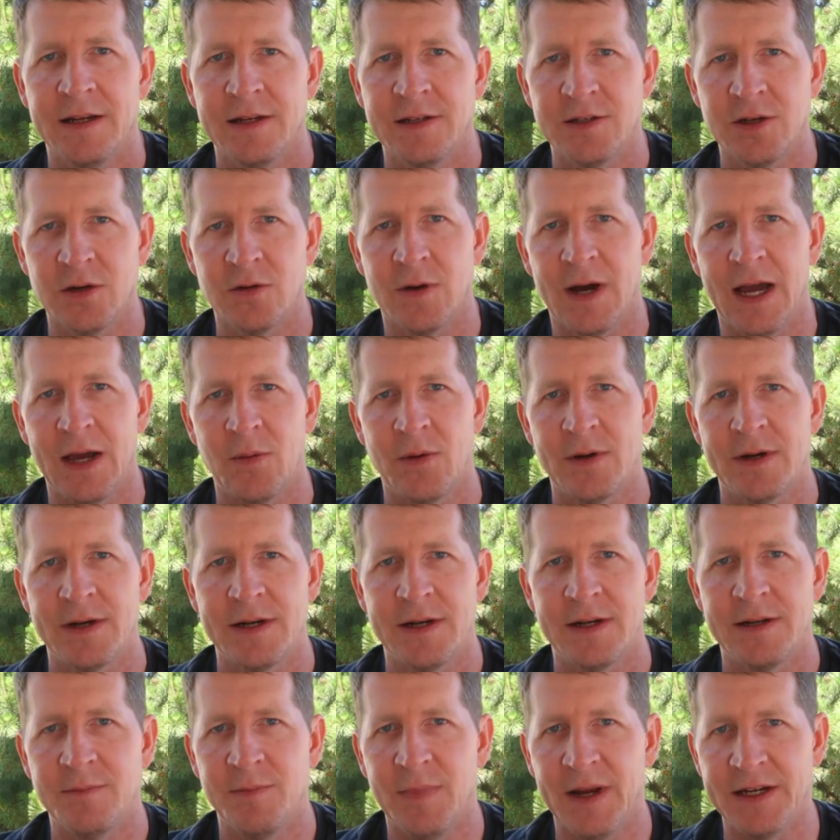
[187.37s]
So I
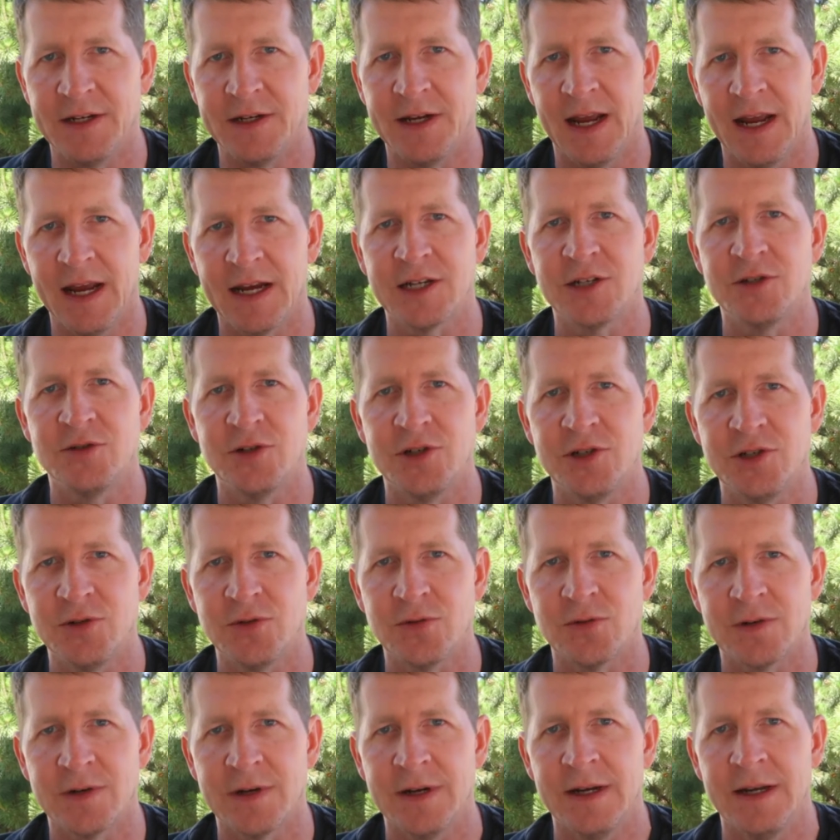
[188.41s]
wanted to make extra
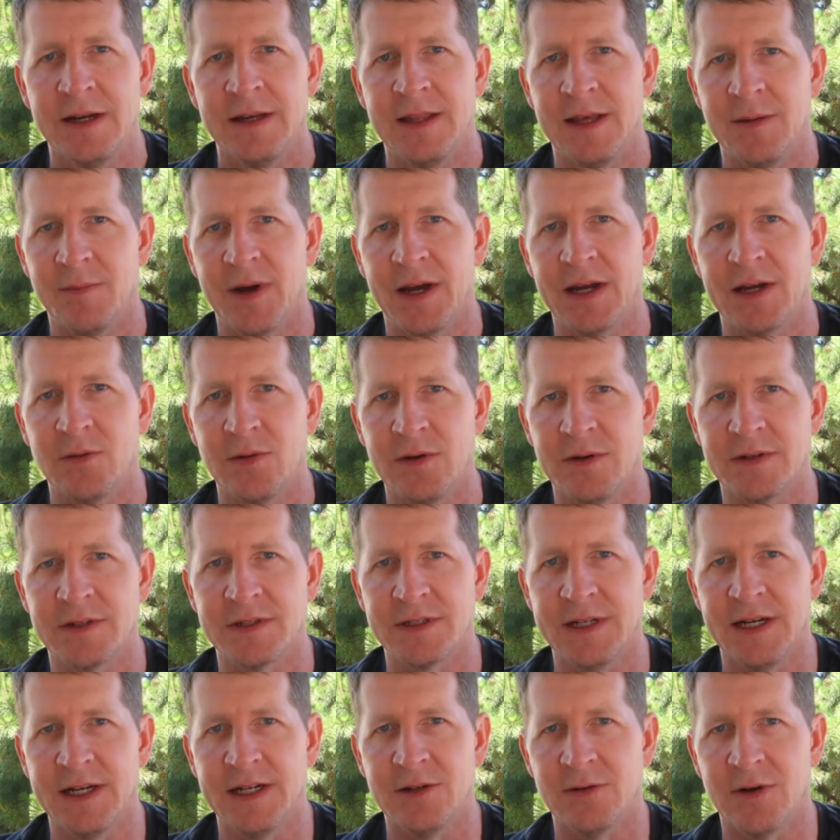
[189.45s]
sure that my quilt
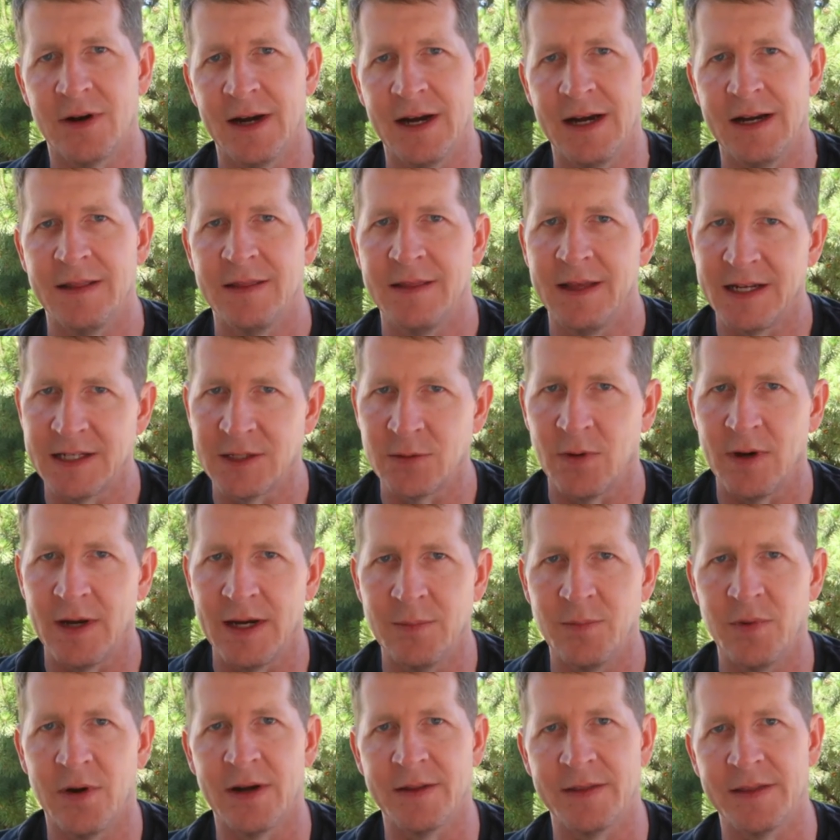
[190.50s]
stayed dry. That's why
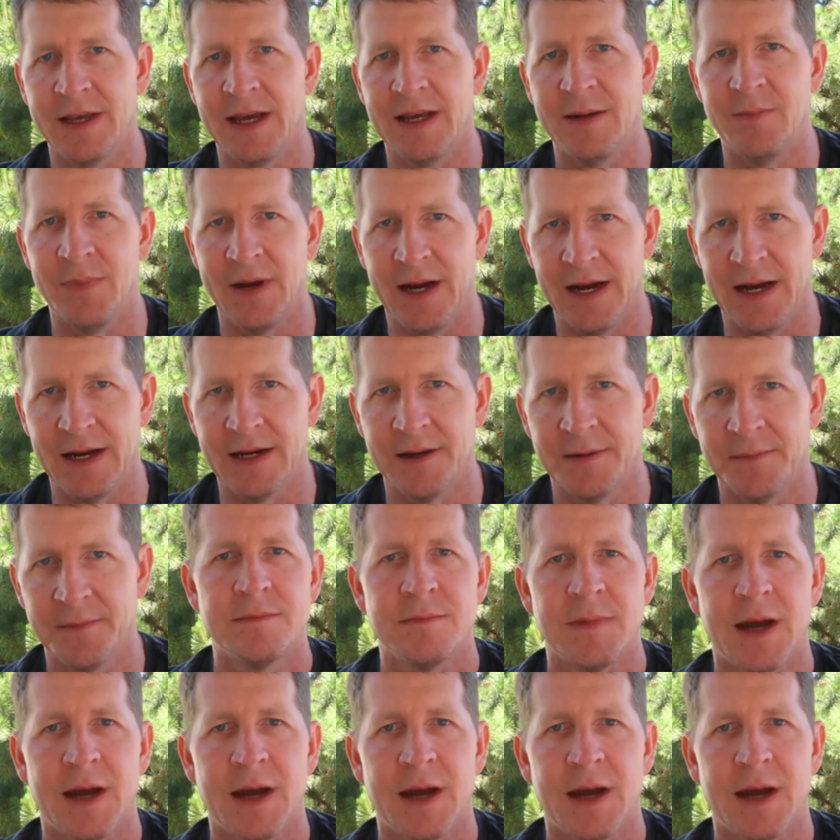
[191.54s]
I bought that bag.